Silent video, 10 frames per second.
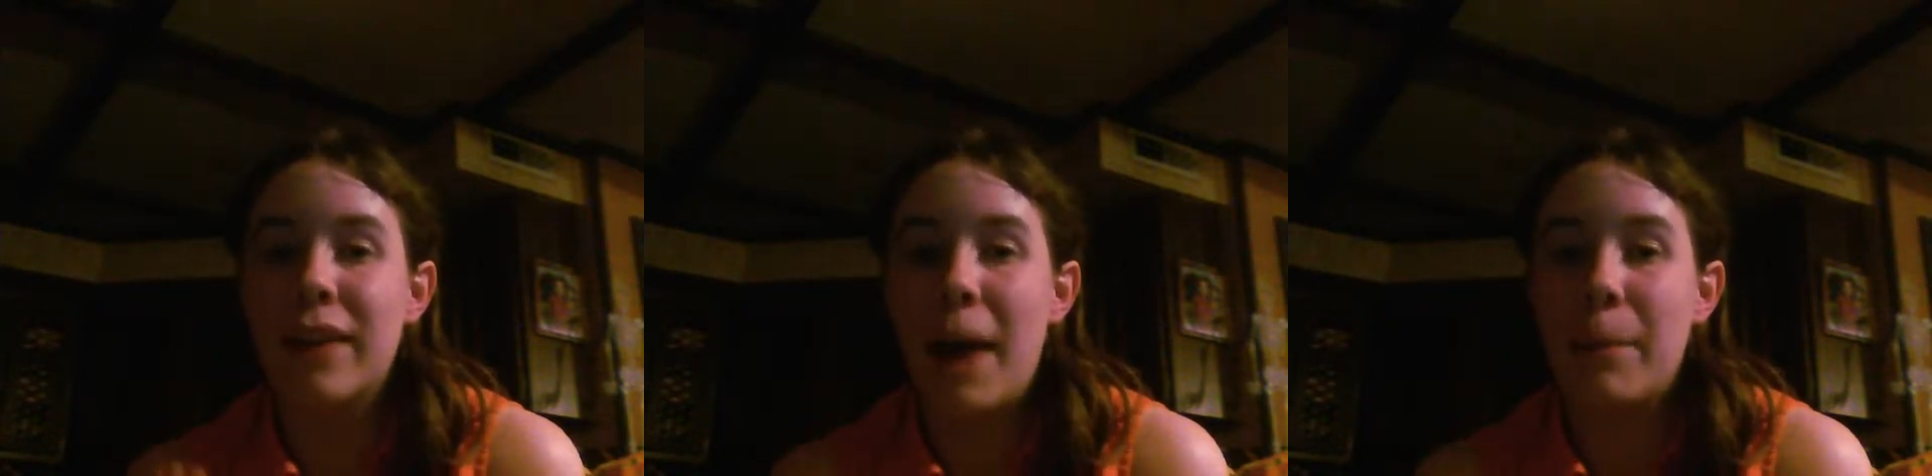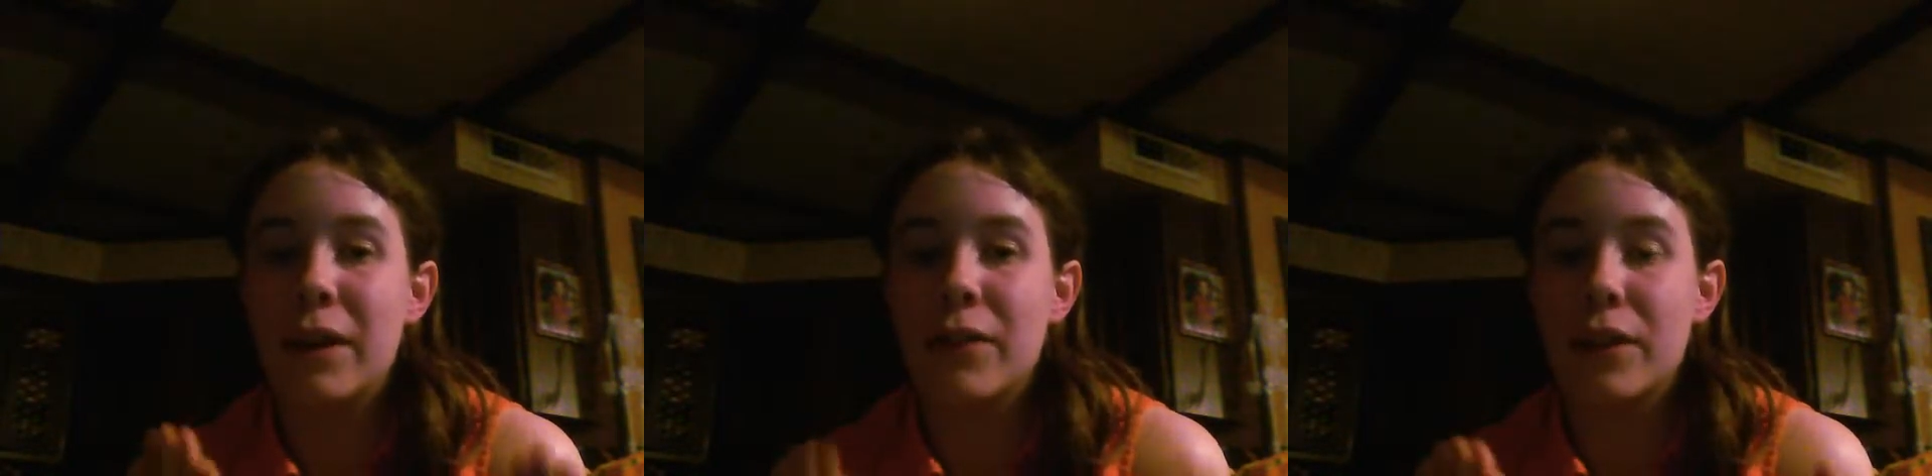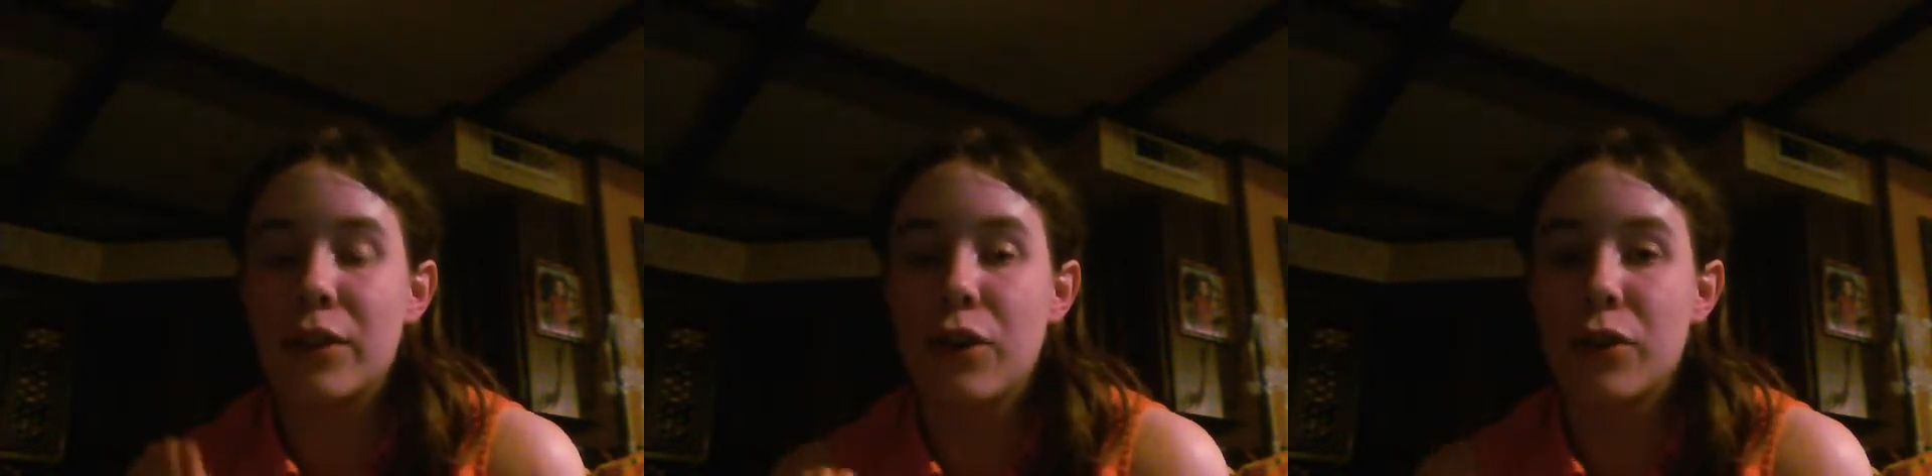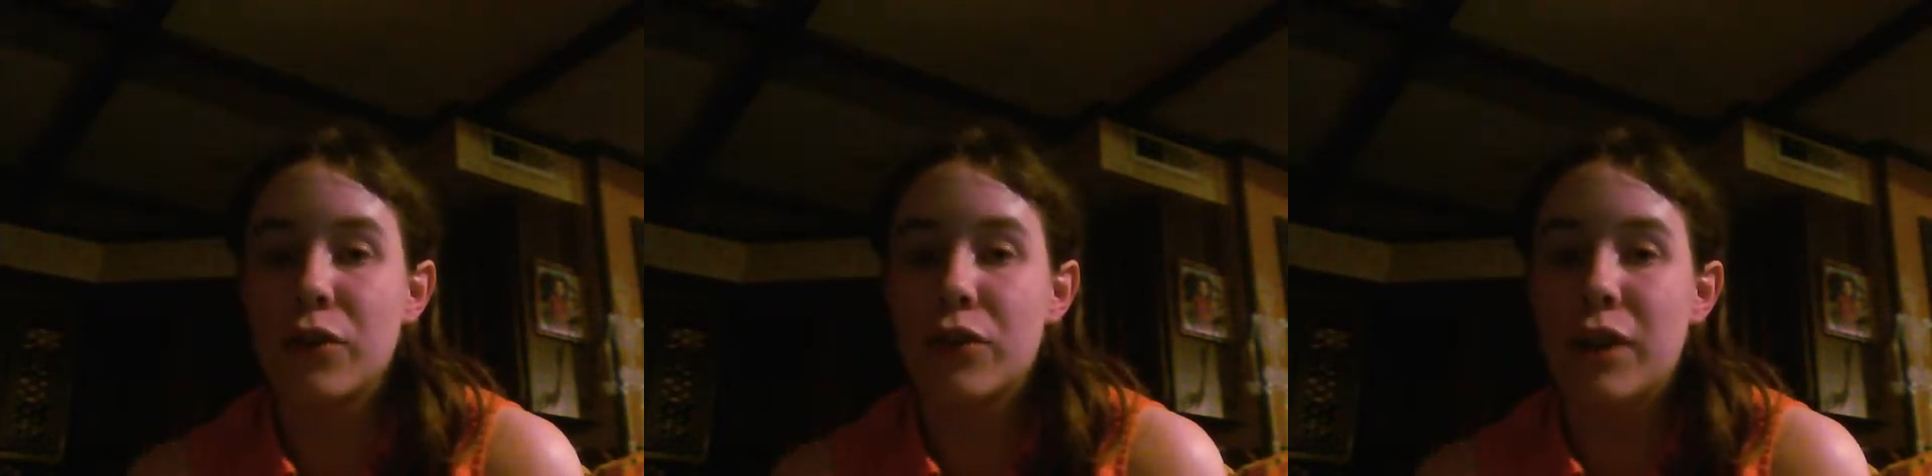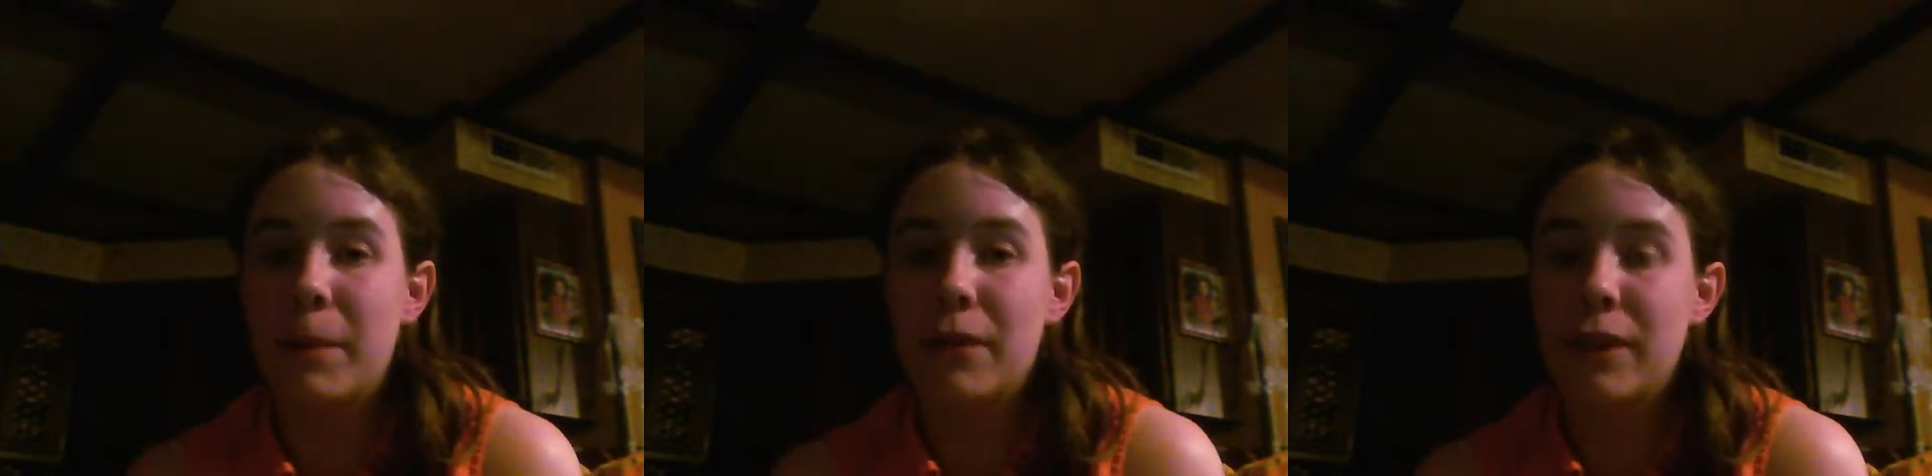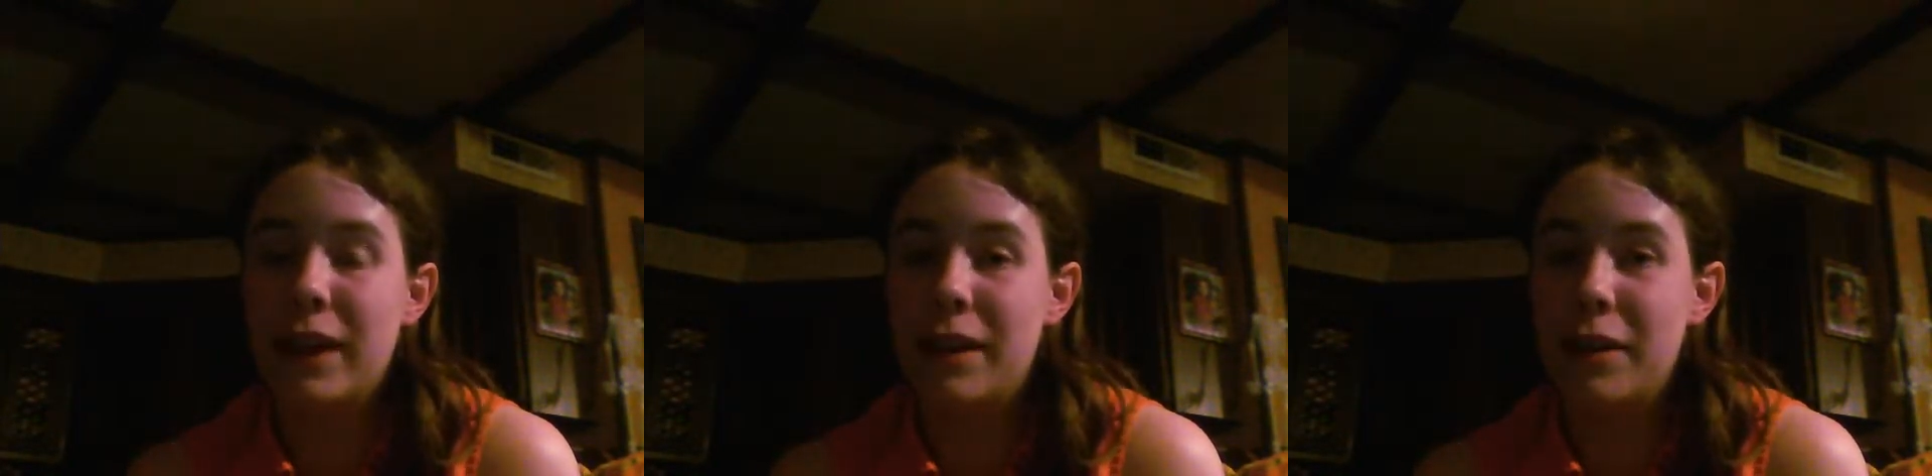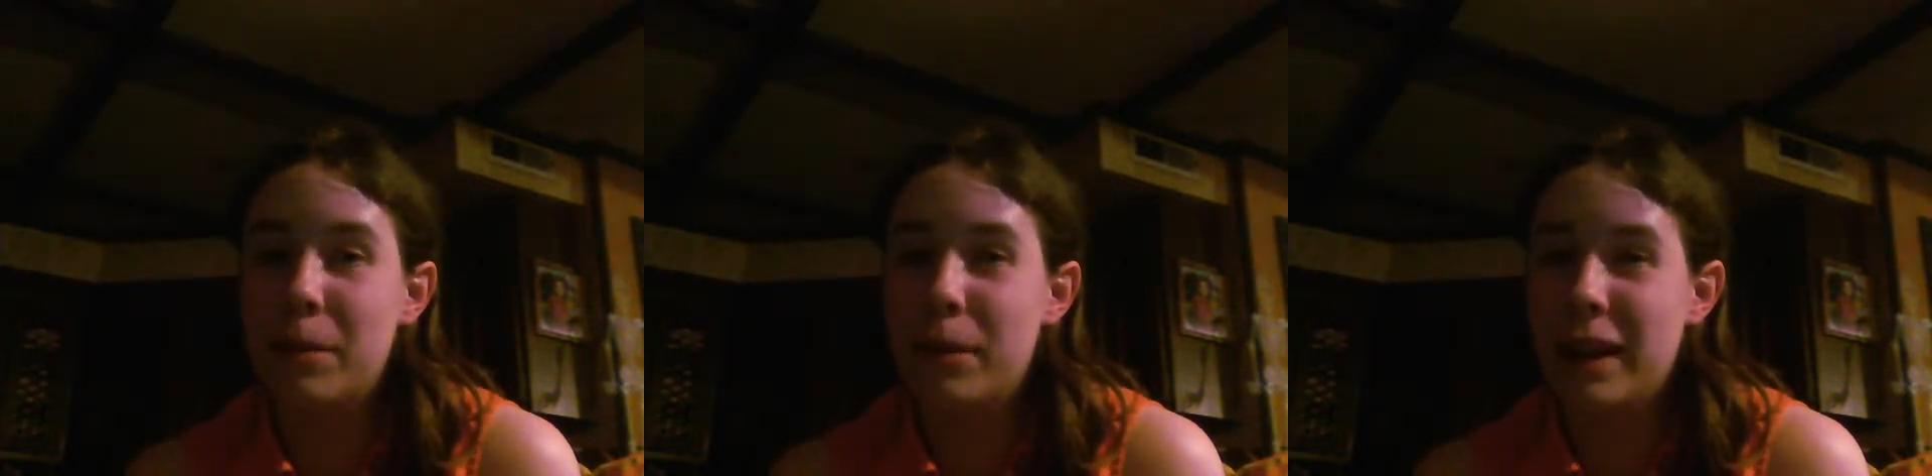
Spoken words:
topic for the total drama fandom,